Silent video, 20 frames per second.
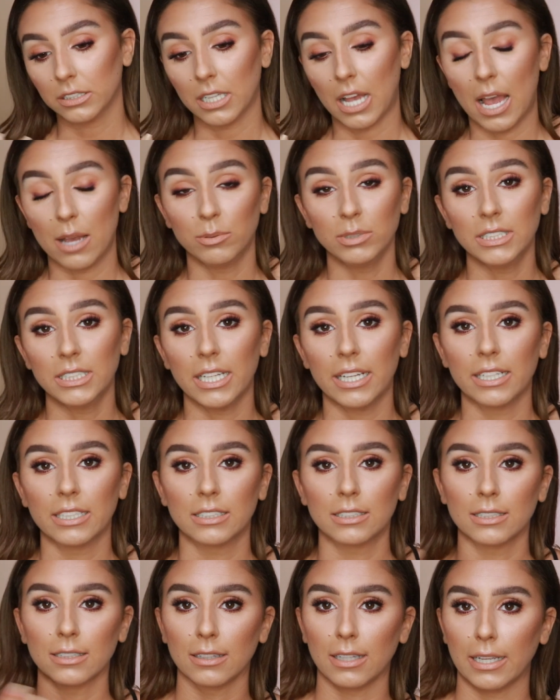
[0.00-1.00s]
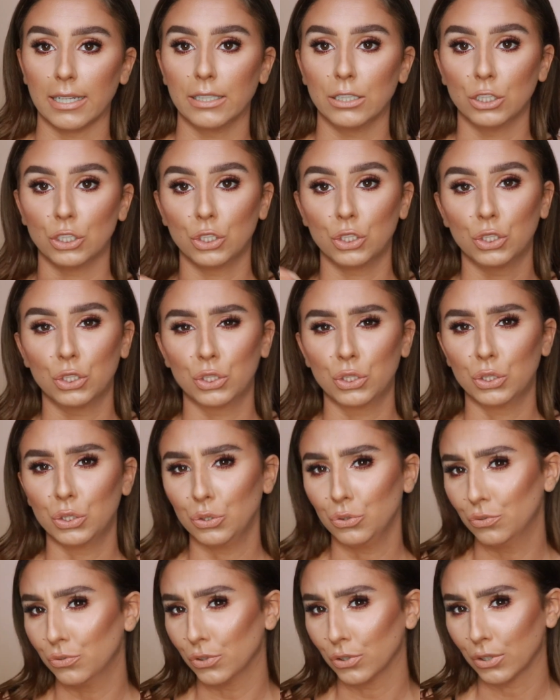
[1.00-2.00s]
I would say it's light
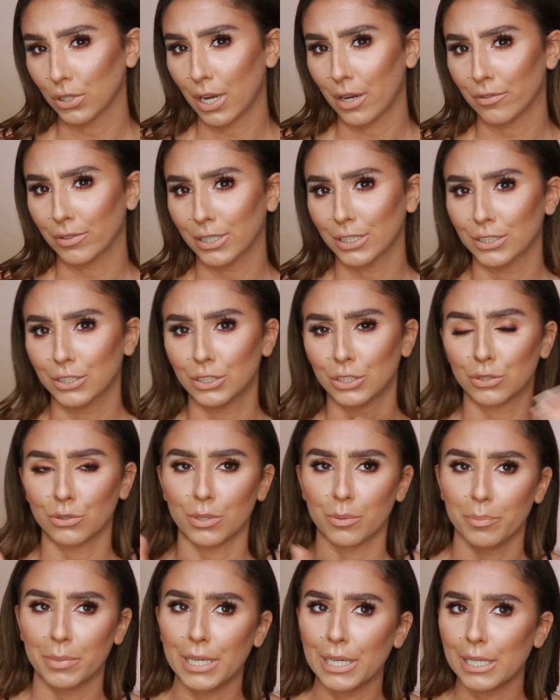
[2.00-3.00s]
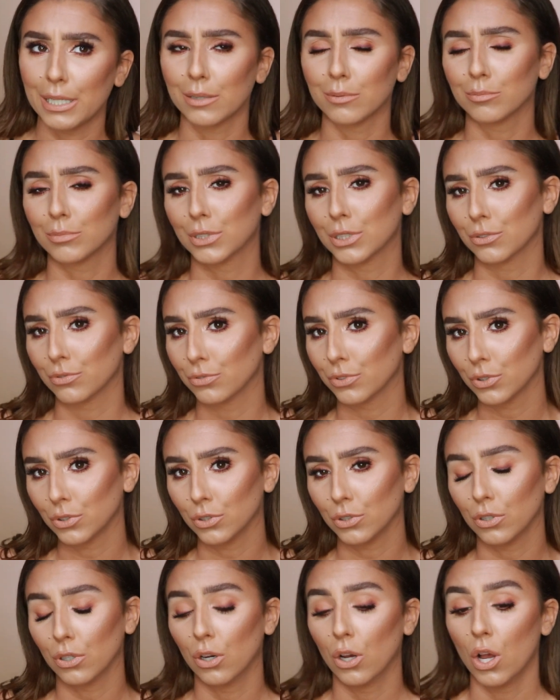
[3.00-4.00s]
to full coverage or medium to
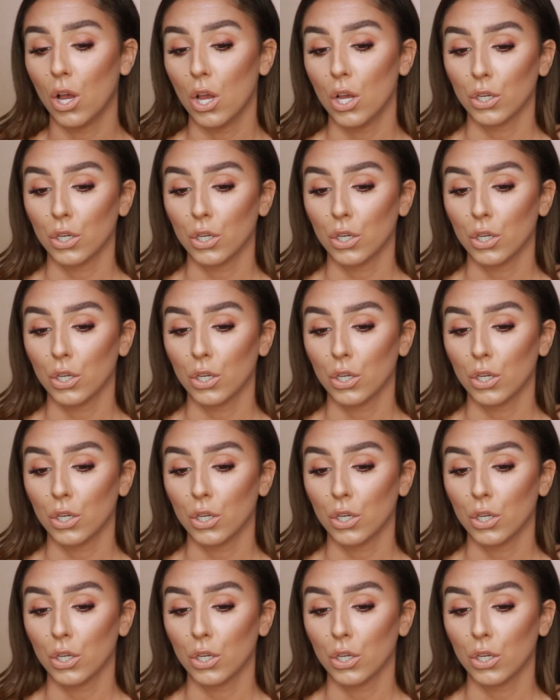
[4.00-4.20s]
full.